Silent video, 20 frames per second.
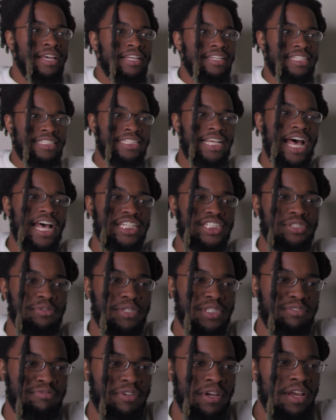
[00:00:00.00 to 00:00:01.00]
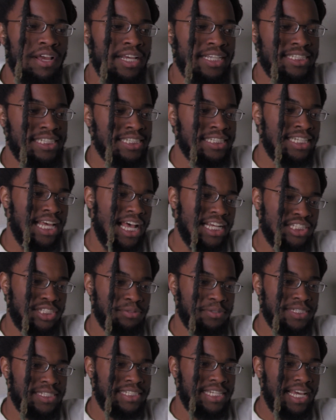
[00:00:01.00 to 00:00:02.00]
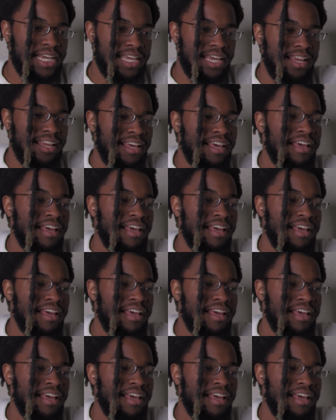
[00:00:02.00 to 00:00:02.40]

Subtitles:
Disastrous second.